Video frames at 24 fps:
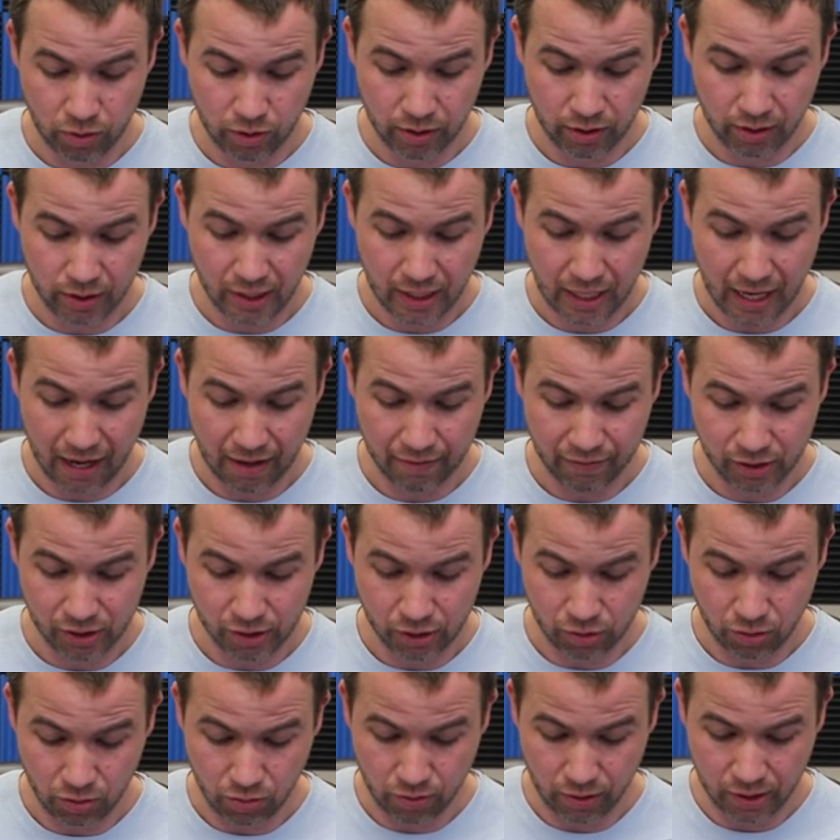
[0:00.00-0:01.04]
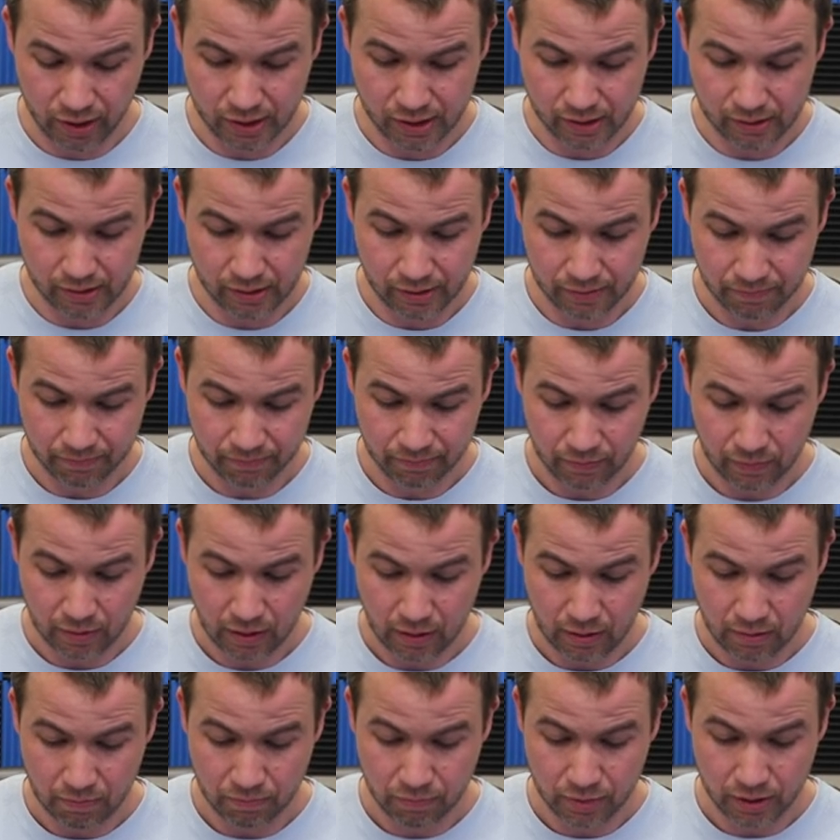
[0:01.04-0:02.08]
really have a choice
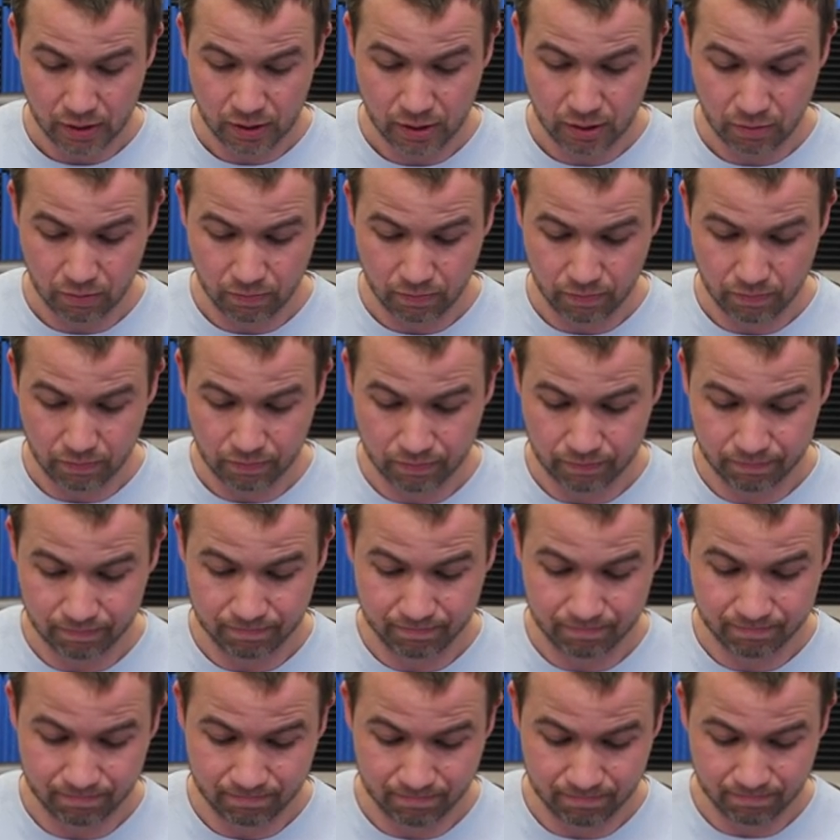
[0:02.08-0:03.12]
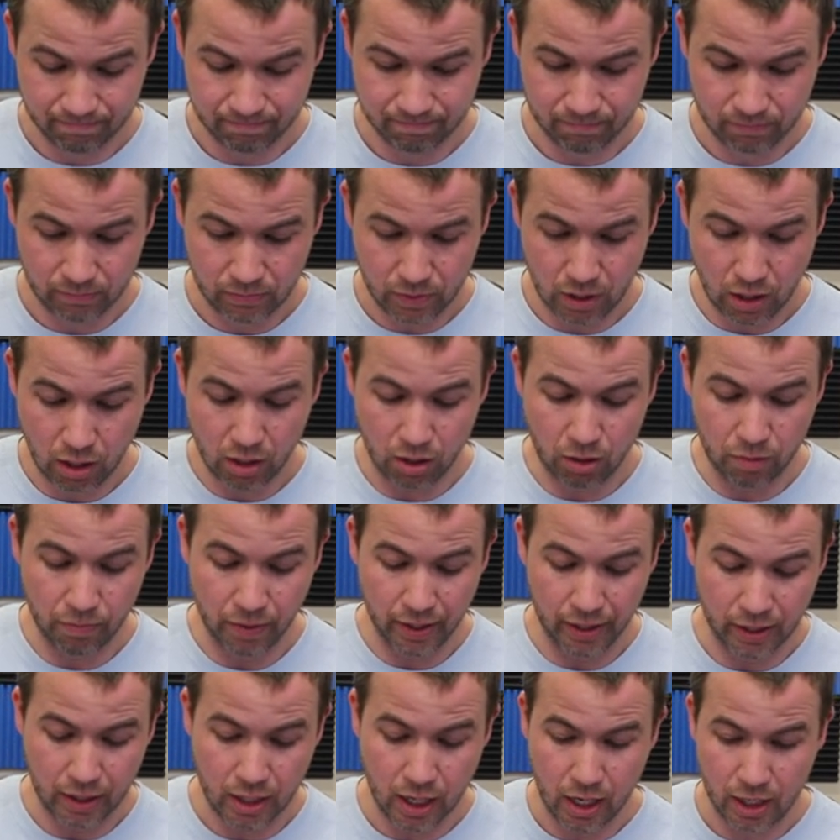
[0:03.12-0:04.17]
but to Oh
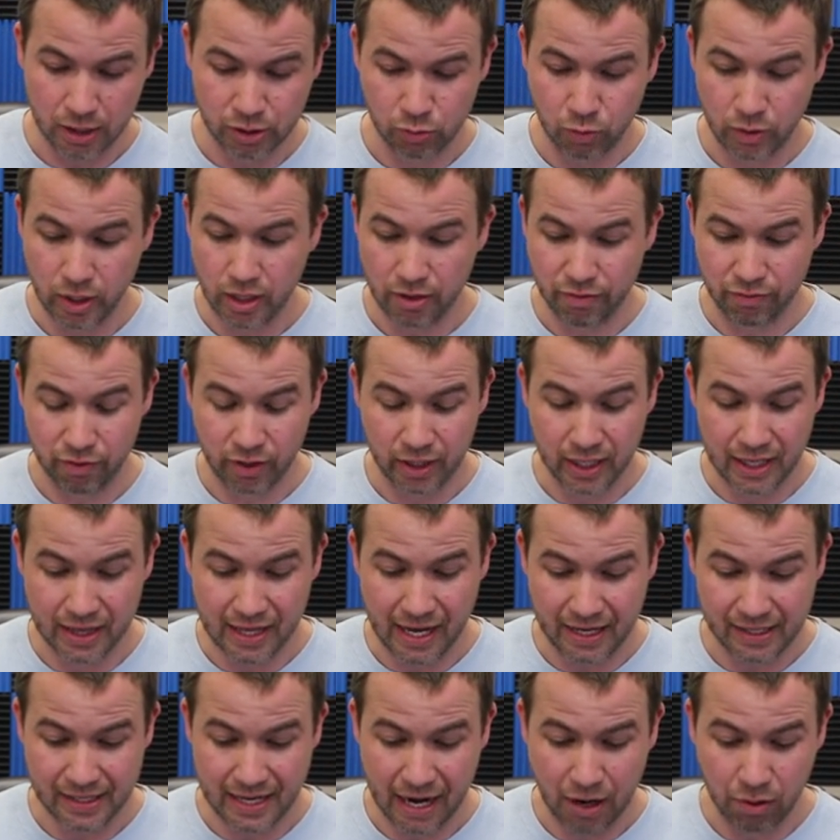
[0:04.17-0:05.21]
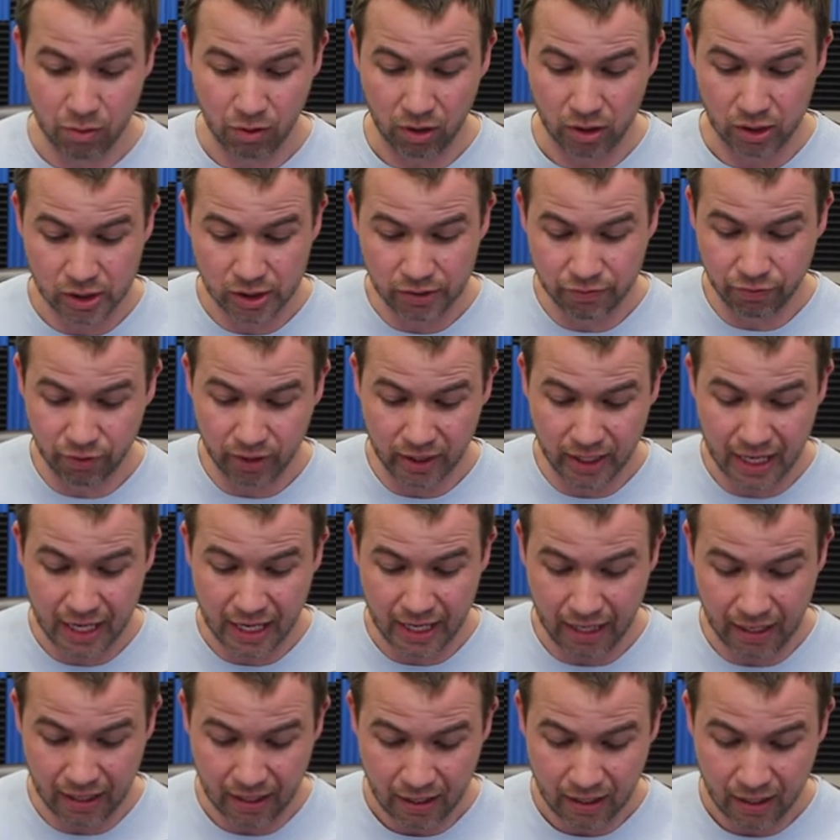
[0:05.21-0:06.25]
my gosh, we gotta forget that tower. Just
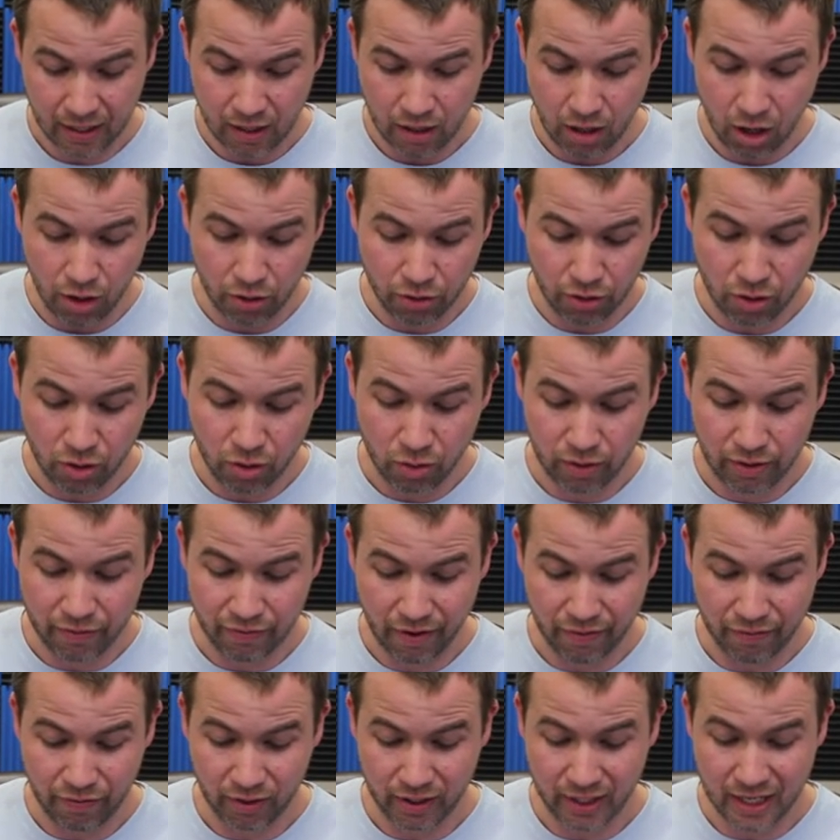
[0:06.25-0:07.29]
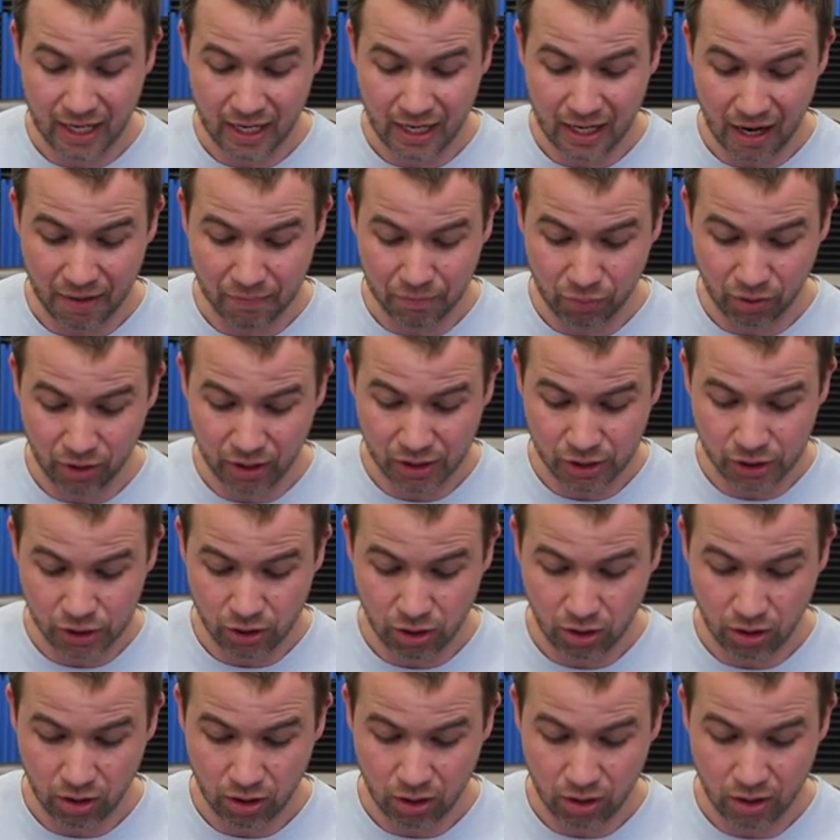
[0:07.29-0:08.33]
forget it. Although, if I forget it, I'm pretty
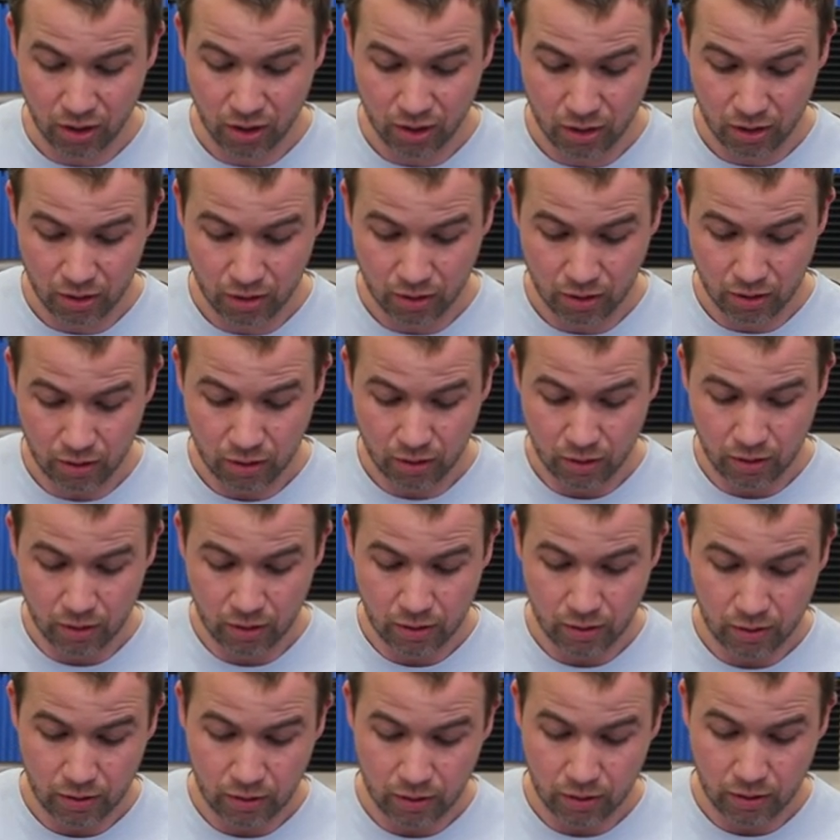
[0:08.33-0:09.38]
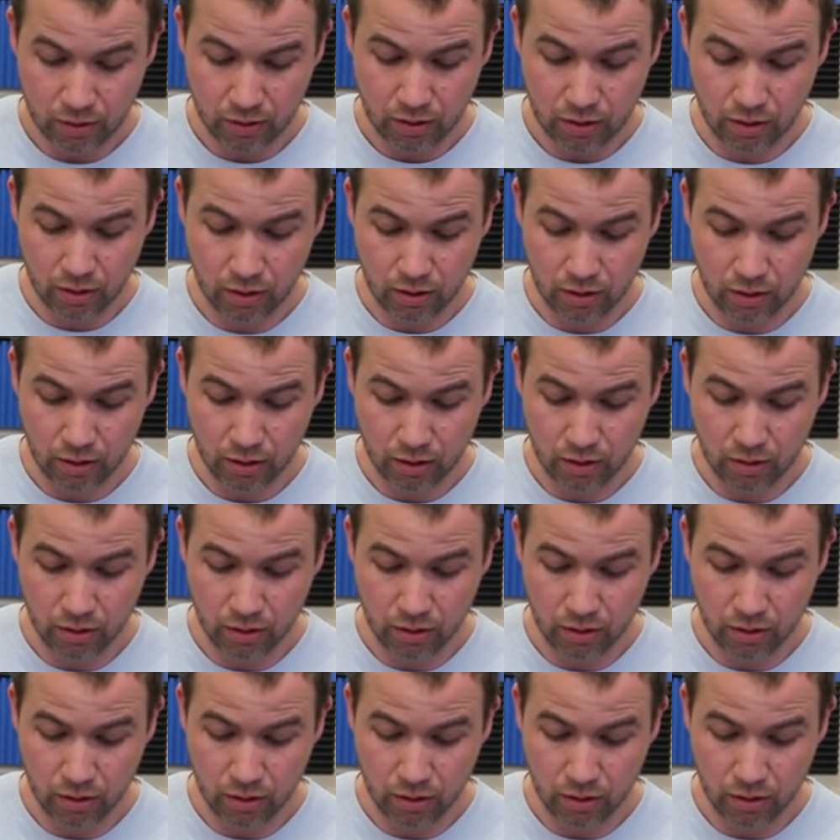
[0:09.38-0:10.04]
sure... Oh.